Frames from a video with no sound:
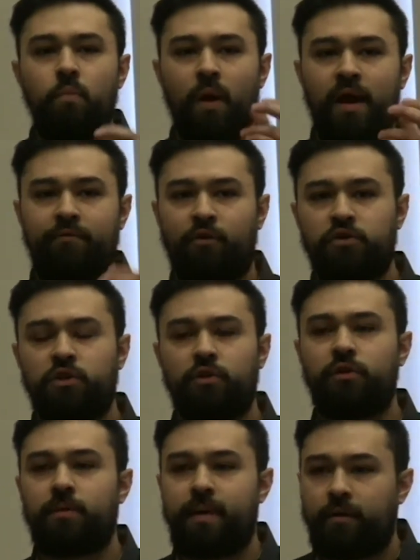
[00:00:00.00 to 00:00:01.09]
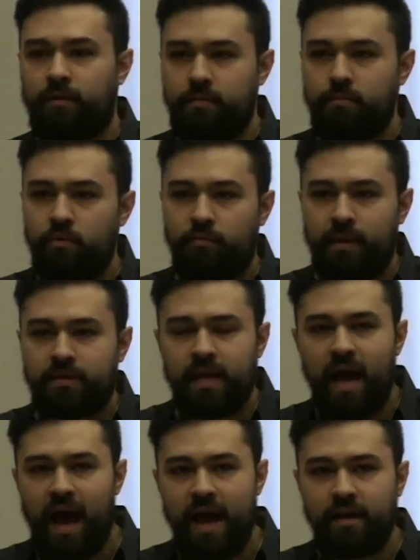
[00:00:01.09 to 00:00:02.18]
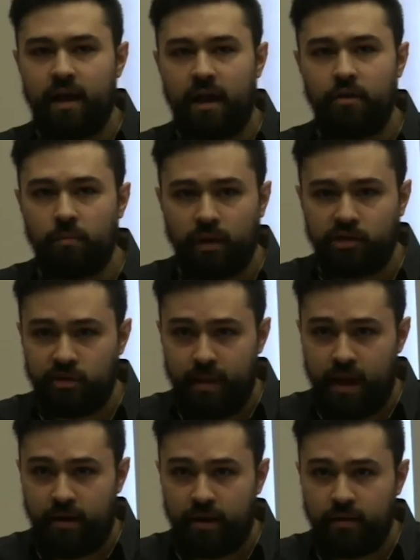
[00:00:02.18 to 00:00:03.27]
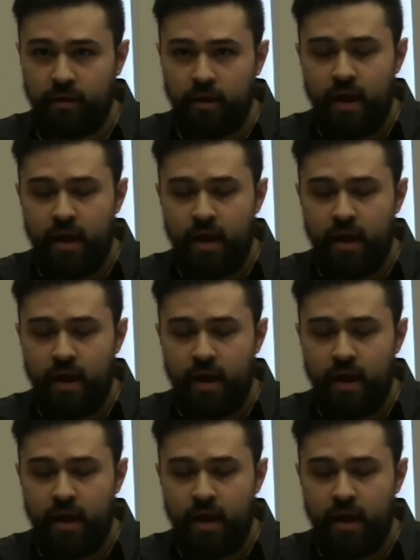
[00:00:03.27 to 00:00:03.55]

when I first learned about the movement, I did not know much about it.